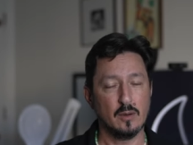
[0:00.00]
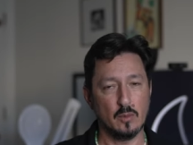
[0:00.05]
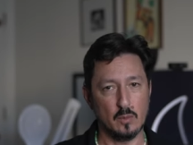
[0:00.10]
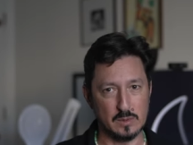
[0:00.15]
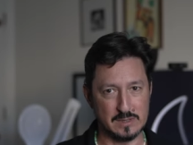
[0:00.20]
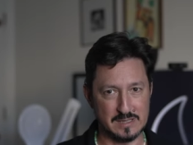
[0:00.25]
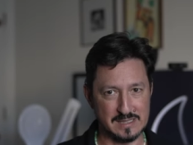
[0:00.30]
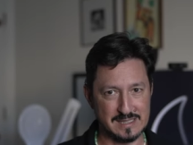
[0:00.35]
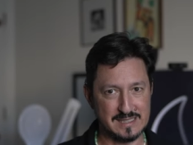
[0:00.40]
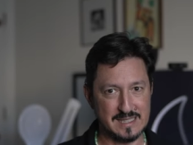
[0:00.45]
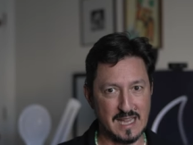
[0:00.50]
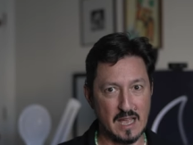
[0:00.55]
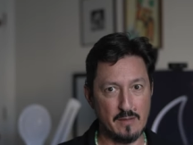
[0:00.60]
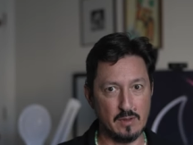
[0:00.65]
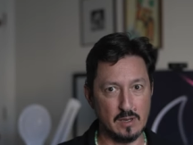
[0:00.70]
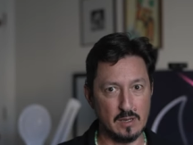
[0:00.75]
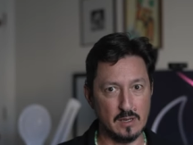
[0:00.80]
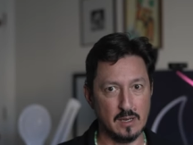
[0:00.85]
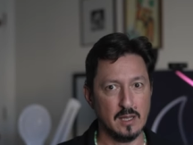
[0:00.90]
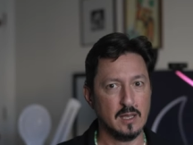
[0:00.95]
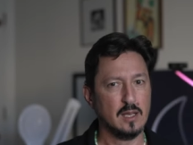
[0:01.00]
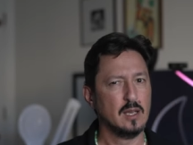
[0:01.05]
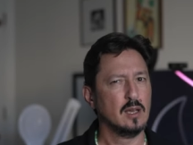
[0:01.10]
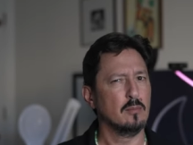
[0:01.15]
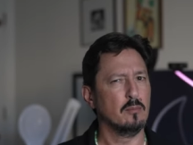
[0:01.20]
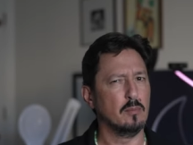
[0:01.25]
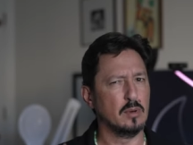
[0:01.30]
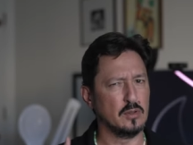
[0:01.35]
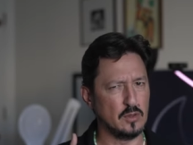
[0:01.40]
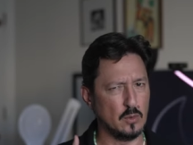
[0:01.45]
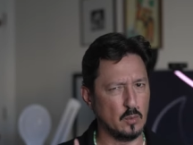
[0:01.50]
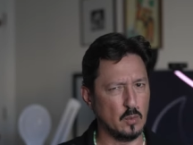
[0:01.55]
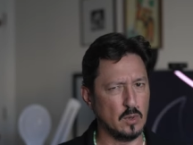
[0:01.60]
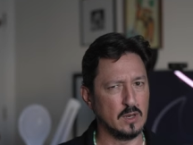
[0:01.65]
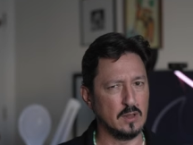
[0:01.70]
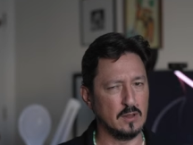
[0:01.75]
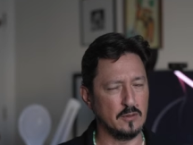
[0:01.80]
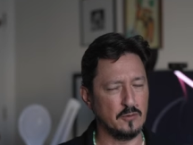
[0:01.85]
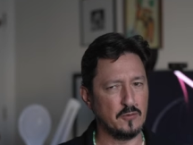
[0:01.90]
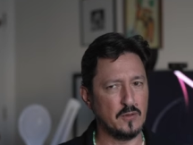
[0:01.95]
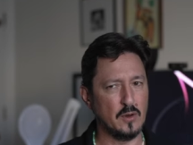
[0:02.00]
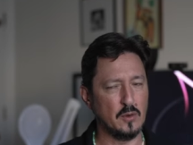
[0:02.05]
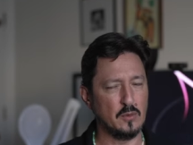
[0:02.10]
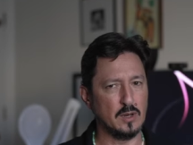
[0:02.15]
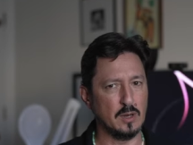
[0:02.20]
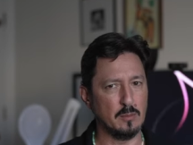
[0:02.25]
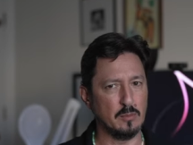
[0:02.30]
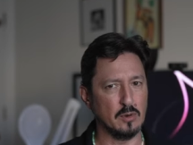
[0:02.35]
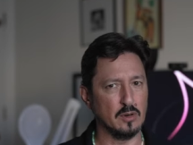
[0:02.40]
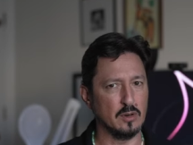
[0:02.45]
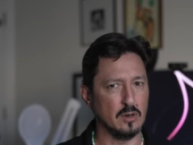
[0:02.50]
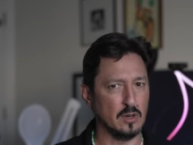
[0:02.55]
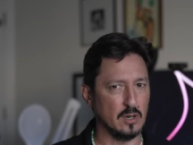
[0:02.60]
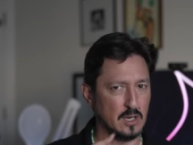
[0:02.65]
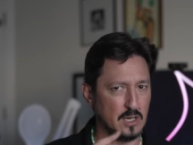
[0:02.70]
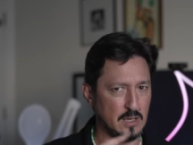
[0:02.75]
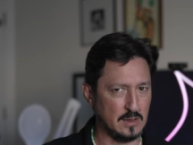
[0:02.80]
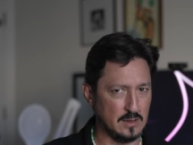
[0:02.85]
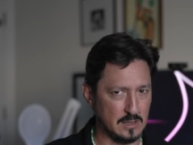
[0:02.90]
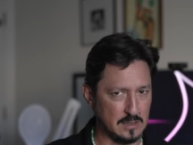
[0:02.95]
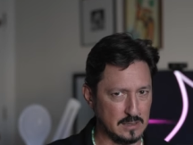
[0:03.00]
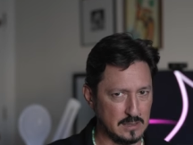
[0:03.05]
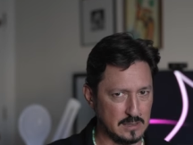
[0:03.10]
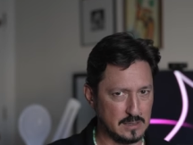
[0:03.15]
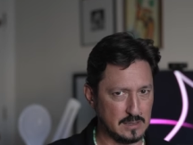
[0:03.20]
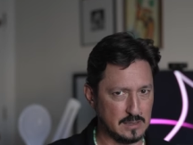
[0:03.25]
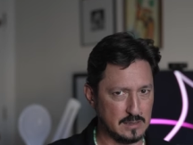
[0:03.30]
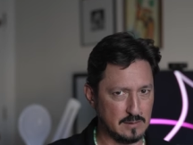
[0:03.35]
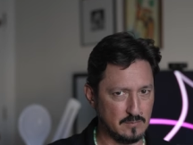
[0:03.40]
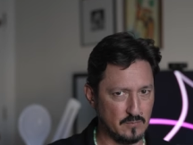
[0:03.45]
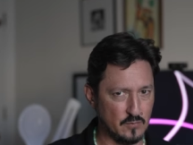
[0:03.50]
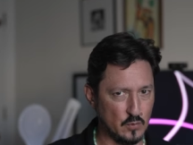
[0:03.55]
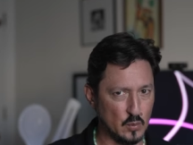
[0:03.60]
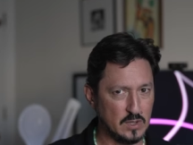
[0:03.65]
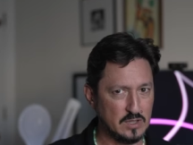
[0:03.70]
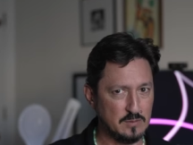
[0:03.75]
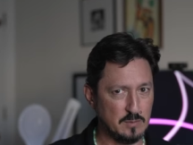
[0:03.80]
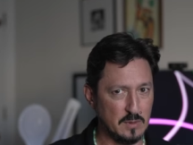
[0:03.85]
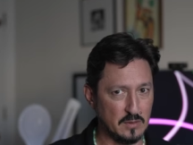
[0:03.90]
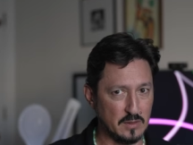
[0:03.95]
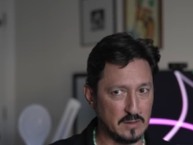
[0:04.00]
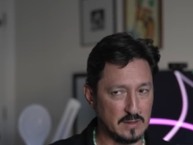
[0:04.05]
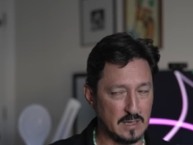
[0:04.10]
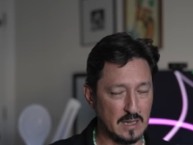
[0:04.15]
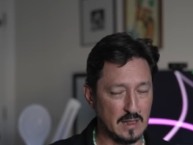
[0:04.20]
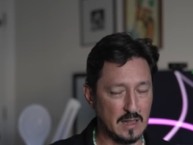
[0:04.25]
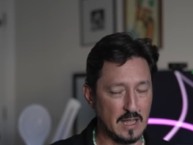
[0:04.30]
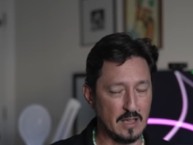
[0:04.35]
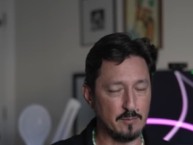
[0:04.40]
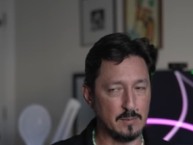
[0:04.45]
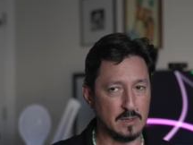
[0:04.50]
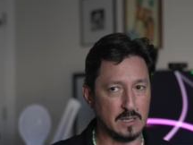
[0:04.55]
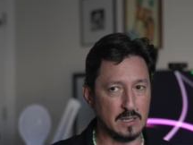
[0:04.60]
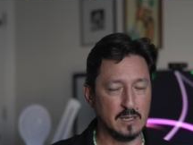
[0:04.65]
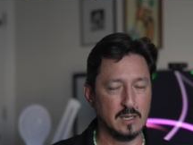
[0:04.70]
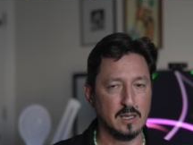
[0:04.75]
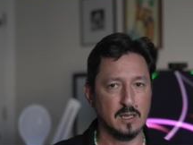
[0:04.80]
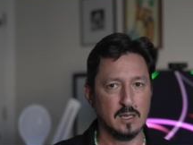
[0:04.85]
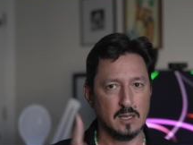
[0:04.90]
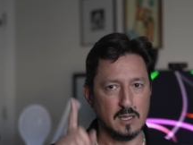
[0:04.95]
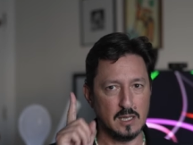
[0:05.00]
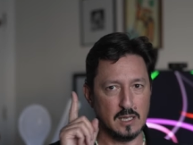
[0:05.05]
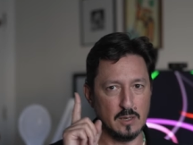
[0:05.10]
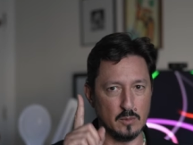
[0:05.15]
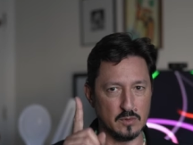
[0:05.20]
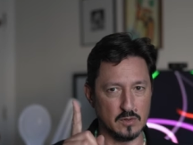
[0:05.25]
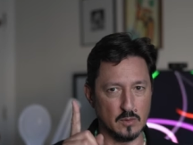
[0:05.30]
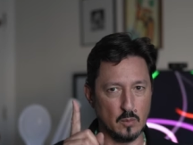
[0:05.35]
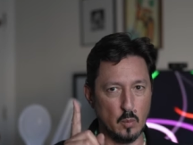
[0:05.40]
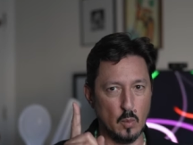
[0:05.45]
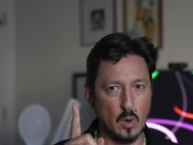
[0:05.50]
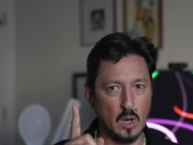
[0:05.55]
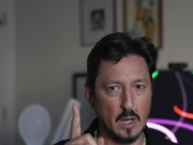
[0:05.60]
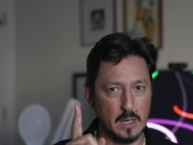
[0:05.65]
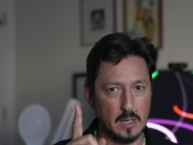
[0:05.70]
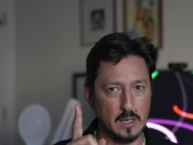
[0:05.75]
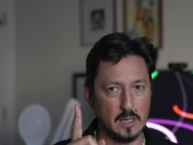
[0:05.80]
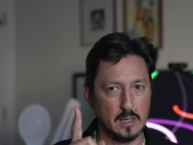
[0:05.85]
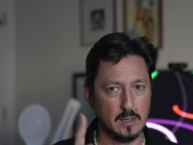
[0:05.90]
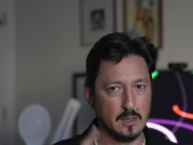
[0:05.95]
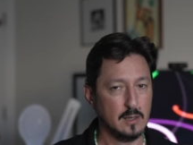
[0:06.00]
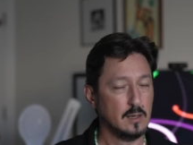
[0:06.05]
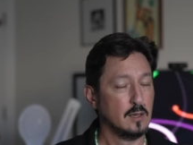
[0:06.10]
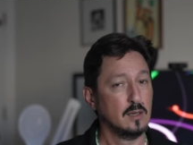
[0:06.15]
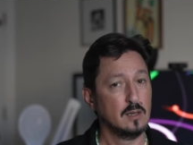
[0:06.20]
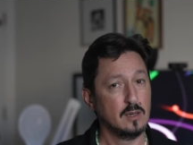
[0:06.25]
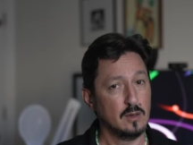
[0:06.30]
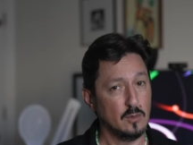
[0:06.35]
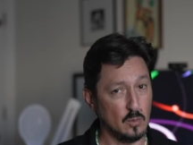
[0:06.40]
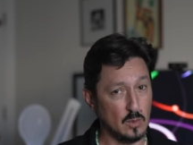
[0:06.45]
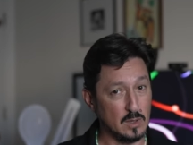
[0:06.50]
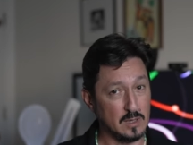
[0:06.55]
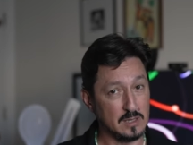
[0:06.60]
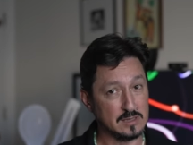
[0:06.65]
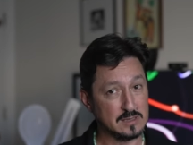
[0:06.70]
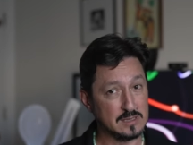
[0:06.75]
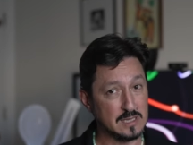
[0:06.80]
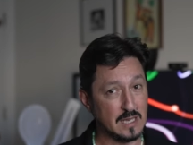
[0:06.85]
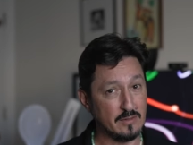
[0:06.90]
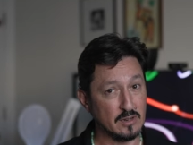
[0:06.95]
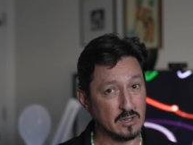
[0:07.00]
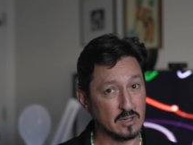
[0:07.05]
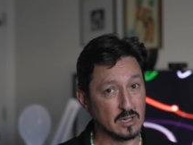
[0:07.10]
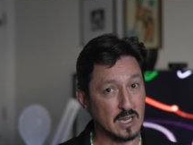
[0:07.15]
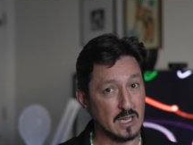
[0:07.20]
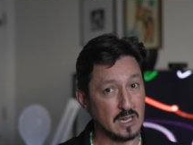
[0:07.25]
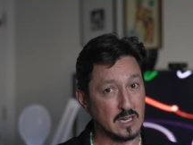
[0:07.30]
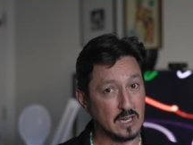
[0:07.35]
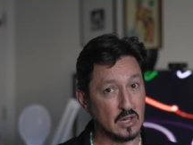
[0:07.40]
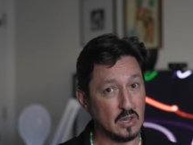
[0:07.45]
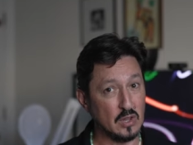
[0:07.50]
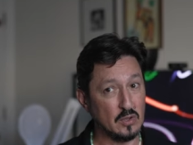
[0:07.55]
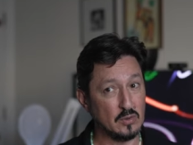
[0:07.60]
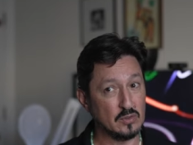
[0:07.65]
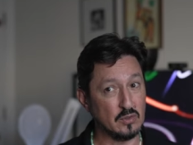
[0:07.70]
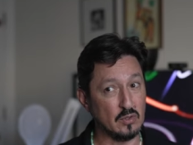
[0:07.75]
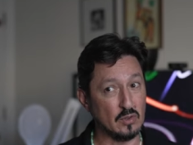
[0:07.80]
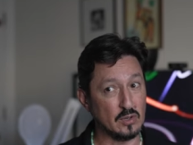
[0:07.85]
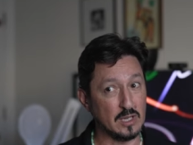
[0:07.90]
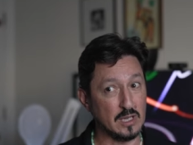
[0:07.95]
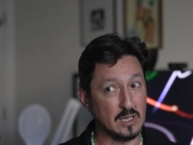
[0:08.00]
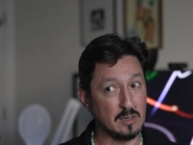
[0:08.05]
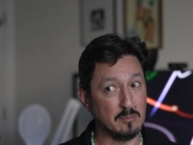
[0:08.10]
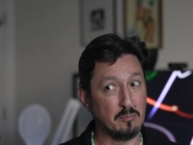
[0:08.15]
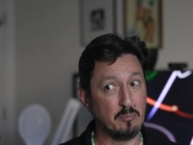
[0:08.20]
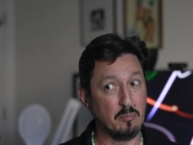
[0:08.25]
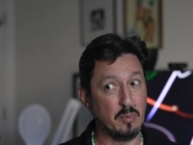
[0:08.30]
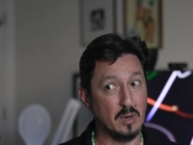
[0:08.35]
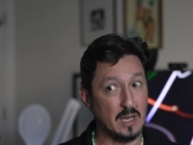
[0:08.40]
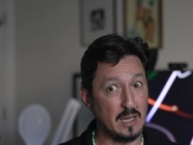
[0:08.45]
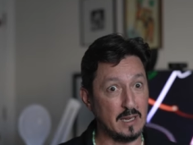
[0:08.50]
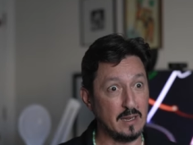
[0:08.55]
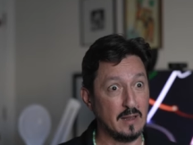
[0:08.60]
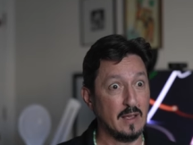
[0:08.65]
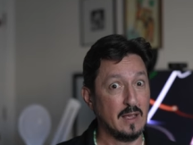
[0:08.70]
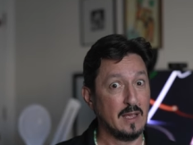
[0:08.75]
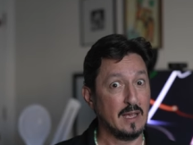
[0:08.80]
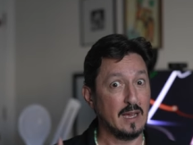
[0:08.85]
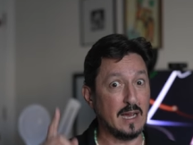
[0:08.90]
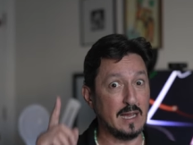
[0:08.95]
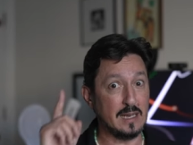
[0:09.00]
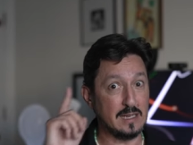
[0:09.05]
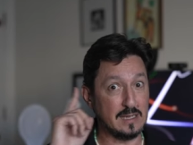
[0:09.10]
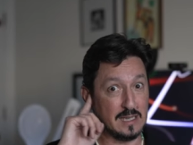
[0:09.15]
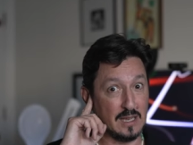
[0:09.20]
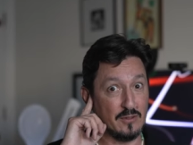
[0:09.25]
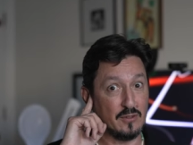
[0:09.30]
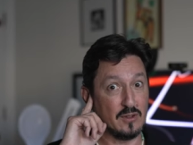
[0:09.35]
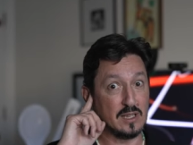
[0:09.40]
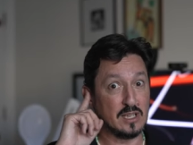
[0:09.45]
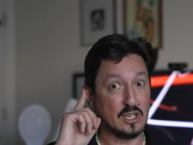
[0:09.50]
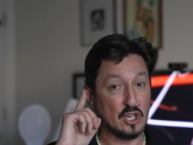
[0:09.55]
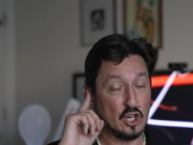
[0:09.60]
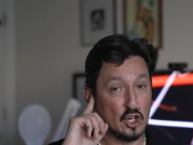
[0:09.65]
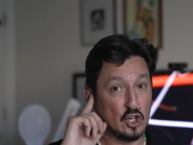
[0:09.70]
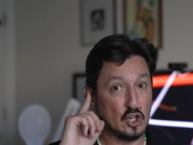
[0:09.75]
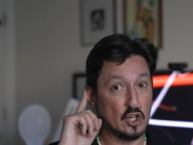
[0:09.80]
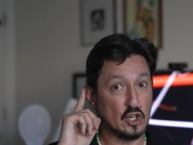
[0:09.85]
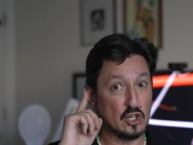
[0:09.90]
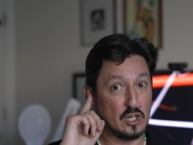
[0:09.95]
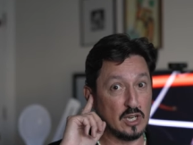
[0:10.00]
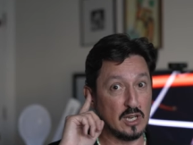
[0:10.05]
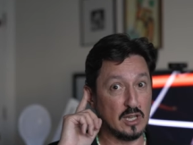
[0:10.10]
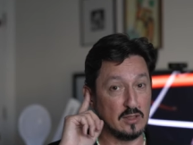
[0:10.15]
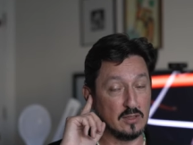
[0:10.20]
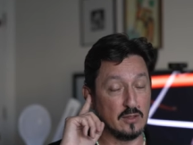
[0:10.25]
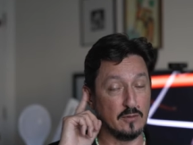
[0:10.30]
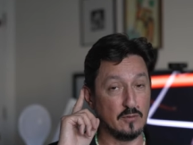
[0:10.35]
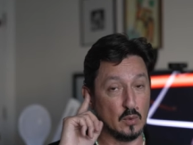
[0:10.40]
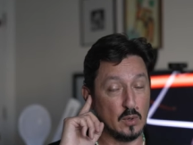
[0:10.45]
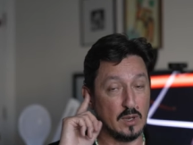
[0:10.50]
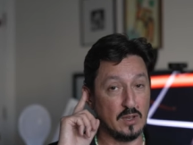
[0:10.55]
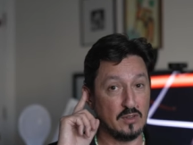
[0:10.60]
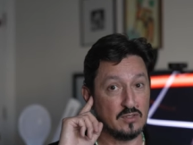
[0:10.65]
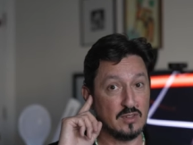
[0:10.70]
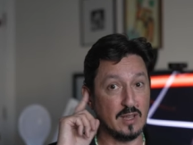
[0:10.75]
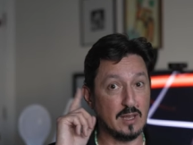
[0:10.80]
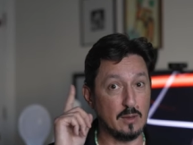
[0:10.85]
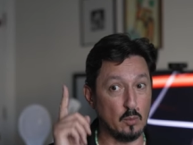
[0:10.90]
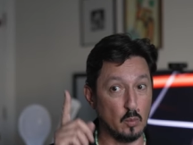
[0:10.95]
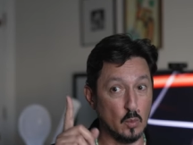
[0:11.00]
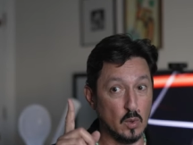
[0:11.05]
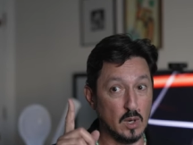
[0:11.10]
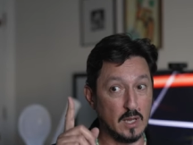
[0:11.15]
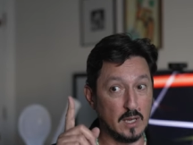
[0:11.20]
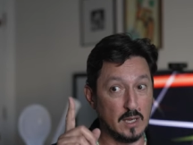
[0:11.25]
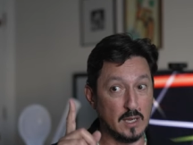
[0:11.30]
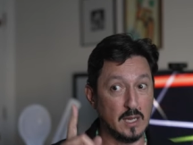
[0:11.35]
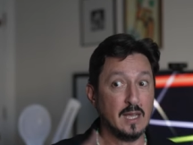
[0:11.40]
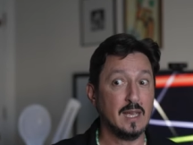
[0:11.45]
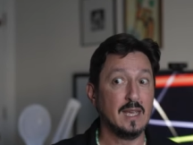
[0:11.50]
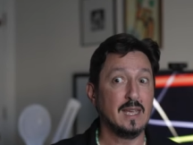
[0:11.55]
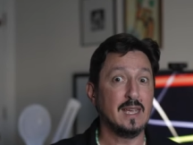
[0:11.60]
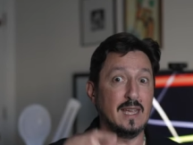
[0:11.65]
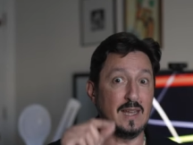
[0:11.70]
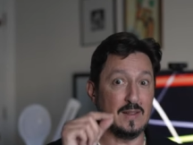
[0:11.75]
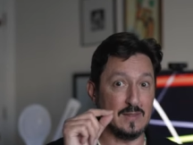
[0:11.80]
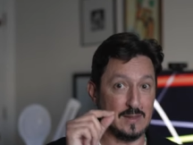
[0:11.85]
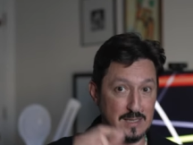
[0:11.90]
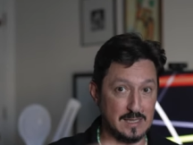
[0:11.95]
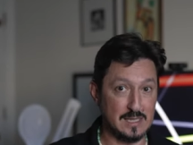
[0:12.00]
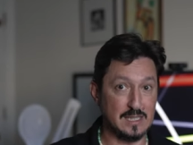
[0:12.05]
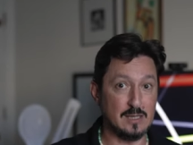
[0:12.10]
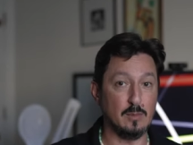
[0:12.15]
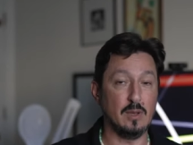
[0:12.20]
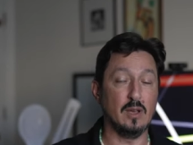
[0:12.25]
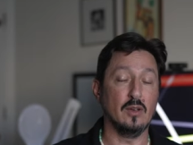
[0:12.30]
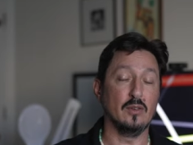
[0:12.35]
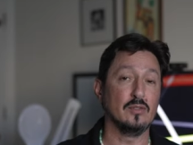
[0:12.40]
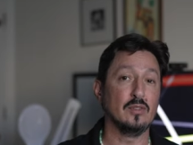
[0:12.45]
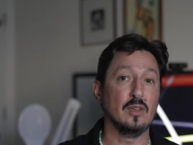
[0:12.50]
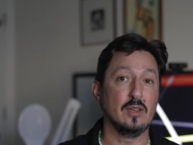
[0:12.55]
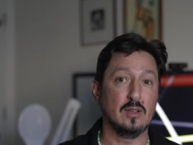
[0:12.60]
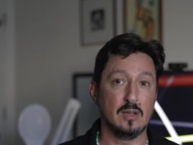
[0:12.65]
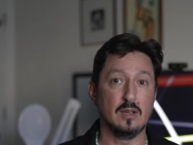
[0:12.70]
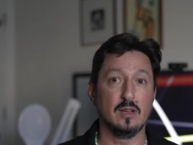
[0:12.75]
was a seven, but the one on the phone number in the voicemail that they left me, it was a one. One and seven are kind of close looking, but I definitely heard the voice say one and the emails